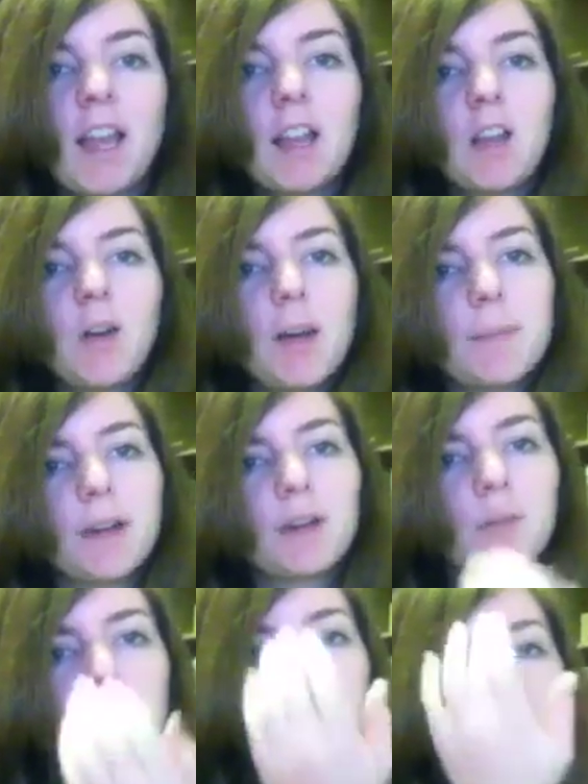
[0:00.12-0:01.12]
Hello, I'm
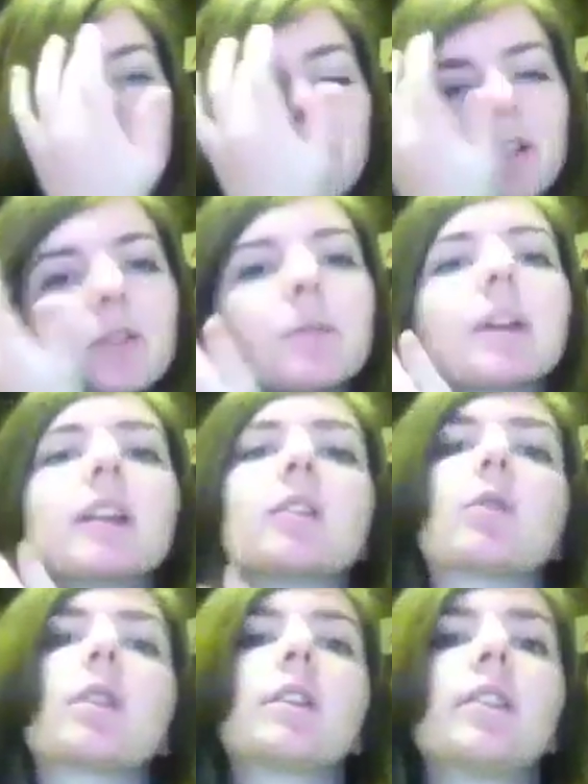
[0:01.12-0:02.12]
Herald-Press editor
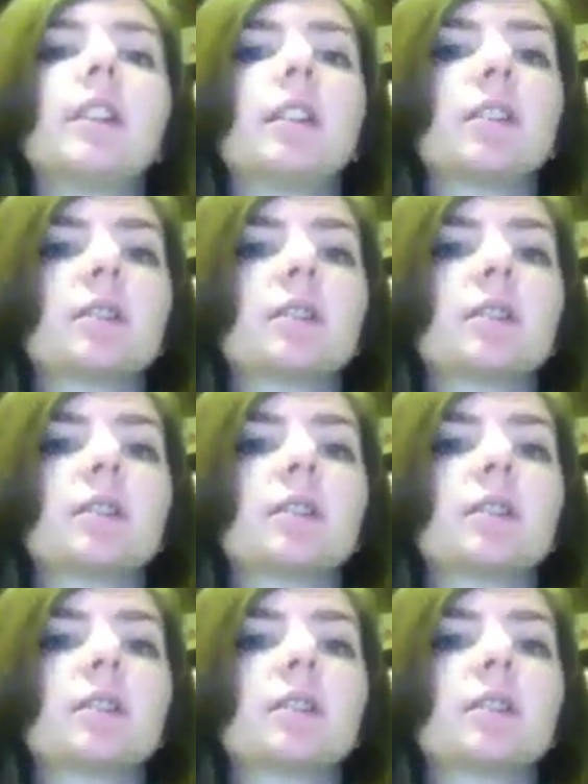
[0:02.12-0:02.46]
Megan Greavy.